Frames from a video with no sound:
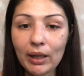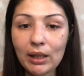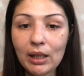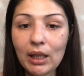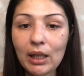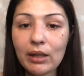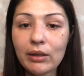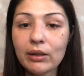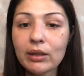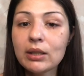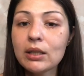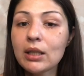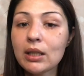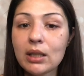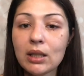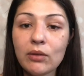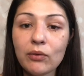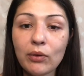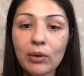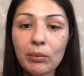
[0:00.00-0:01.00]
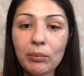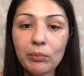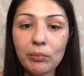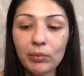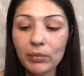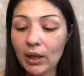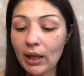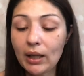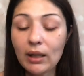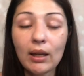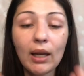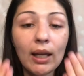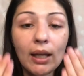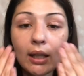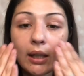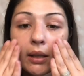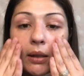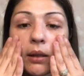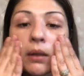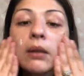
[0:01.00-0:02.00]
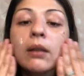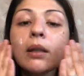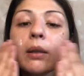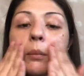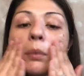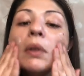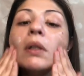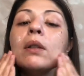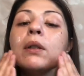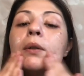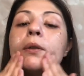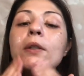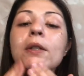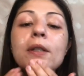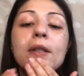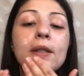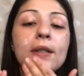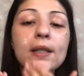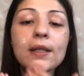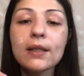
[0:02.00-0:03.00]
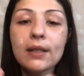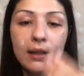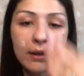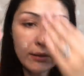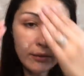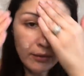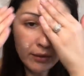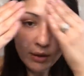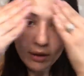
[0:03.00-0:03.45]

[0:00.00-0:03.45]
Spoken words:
any irritants from like air and pollution and stuff.